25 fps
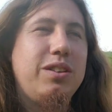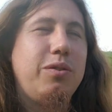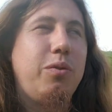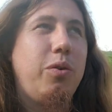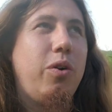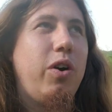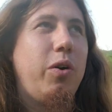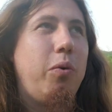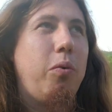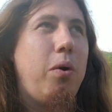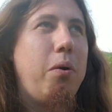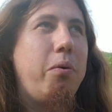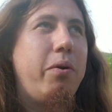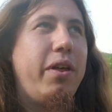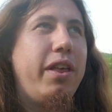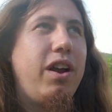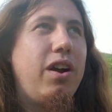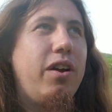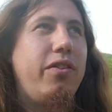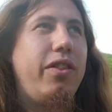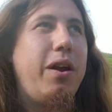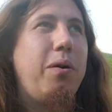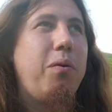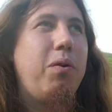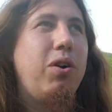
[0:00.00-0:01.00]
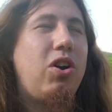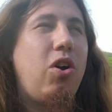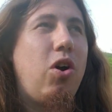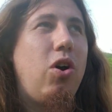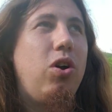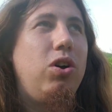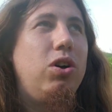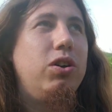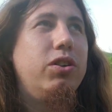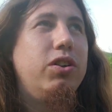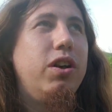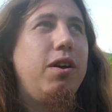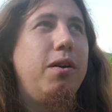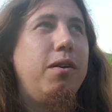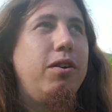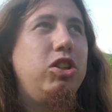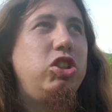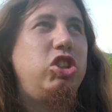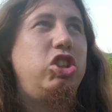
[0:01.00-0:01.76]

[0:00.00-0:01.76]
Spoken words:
What were they called? They were called